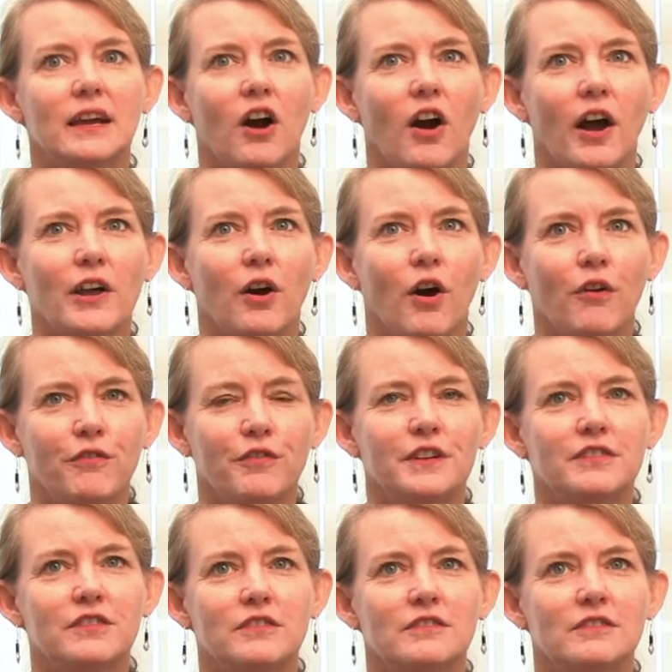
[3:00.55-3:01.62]
I
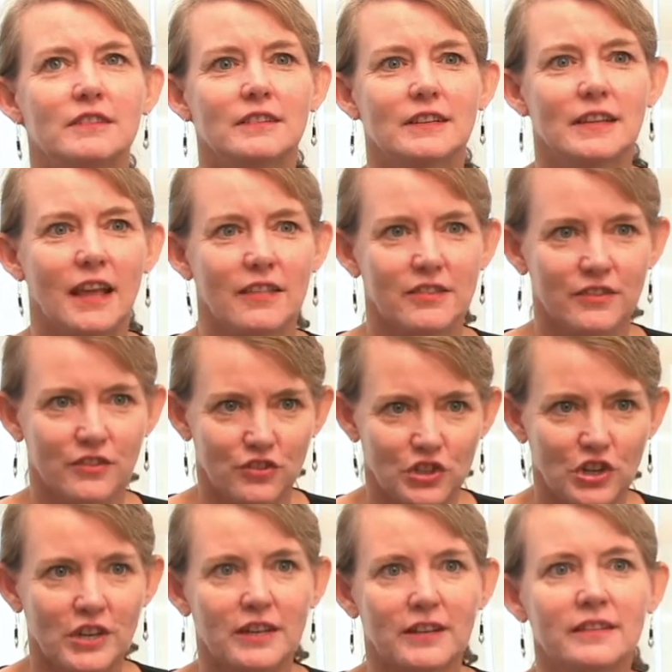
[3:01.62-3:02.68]
often get the
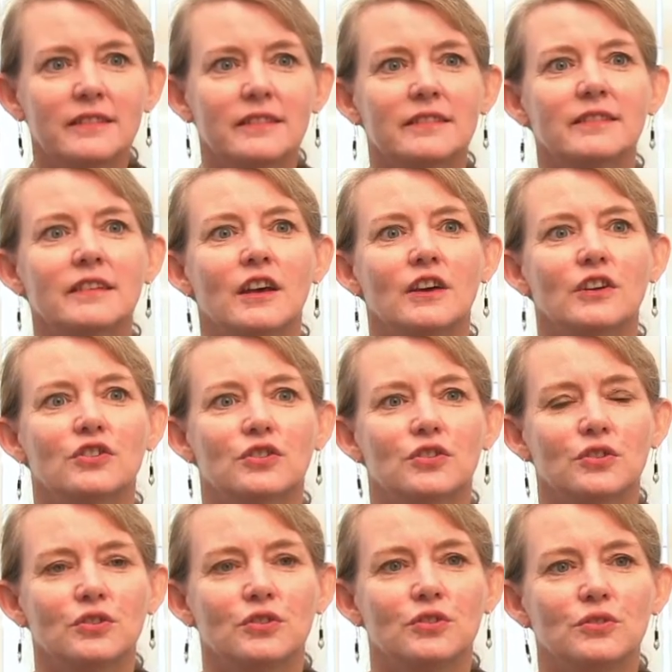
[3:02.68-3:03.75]
students
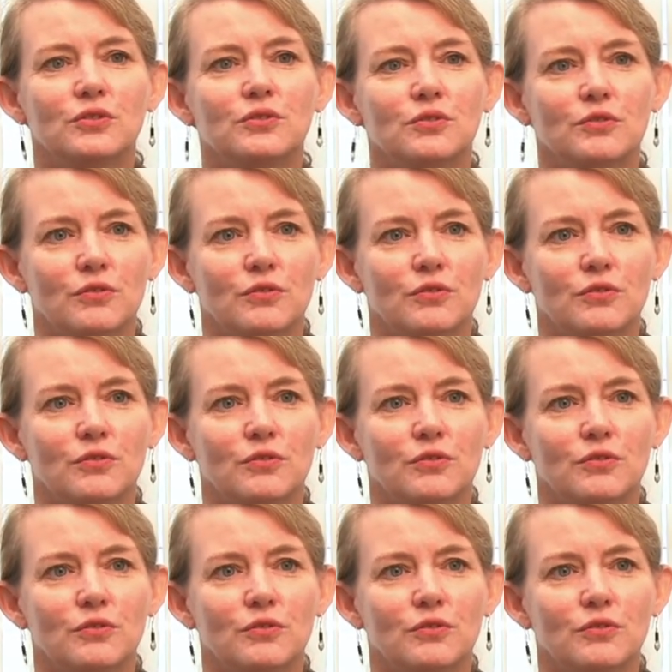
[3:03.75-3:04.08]
to